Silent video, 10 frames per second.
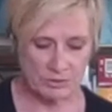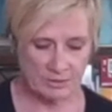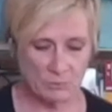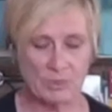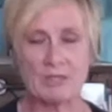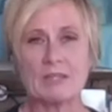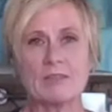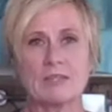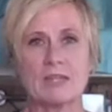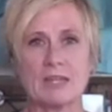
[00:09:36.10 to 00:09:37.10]
you're dealing with
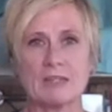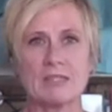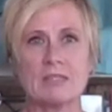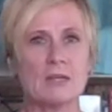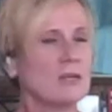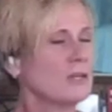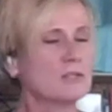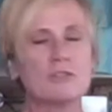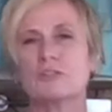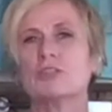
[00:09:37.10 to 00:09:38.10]
anything candied,
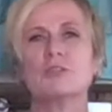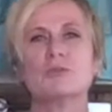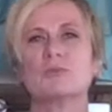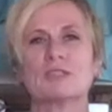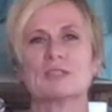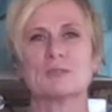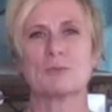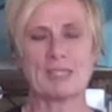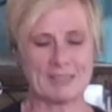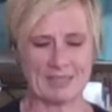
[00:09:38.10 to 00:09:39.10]
two really
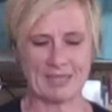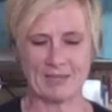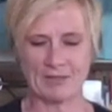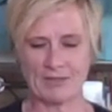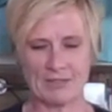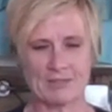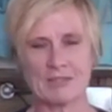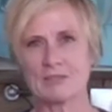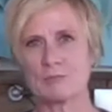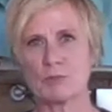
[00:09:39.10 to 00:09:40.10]
good ways to handle
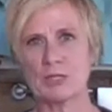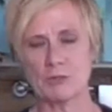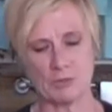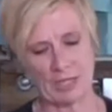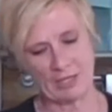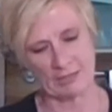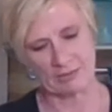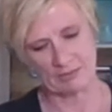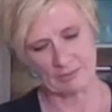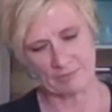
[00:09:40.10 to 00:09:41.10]
things spray your own
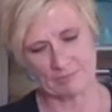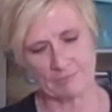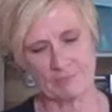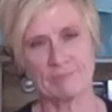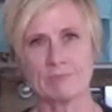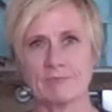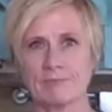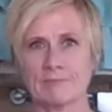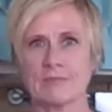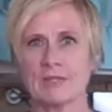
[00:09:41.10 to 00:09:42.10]
hands.
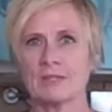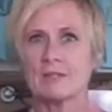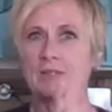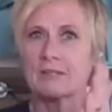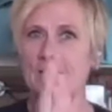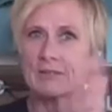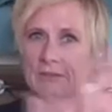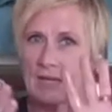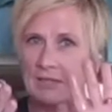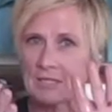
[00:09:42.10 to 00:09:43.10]

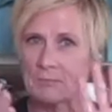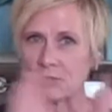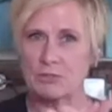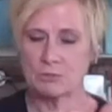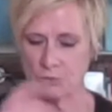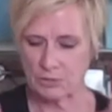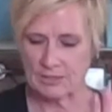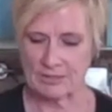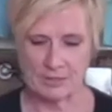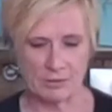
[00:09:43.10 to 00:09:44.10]
That keeps you
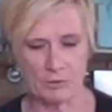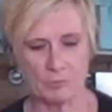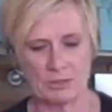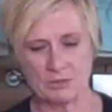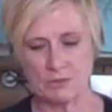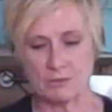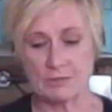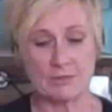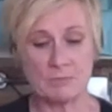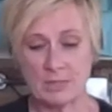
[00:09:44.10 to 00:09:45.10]
greasy and goopy too.
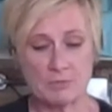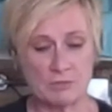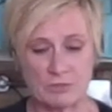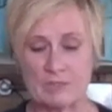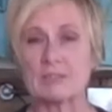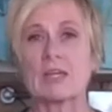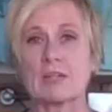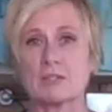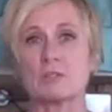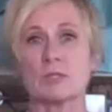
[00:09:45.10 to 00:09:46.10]
Sometimes you just
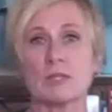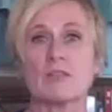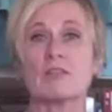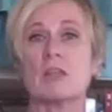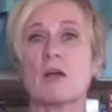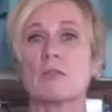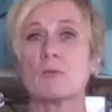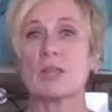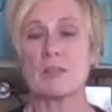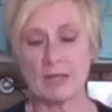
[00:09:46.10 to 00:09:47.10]
got to do it. The other
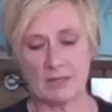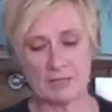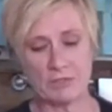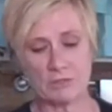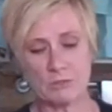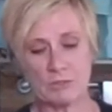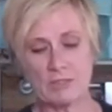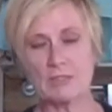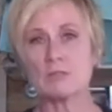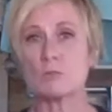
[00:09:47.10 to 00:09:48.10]
way that I like to do it
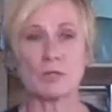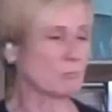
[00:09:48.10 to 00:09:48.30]
is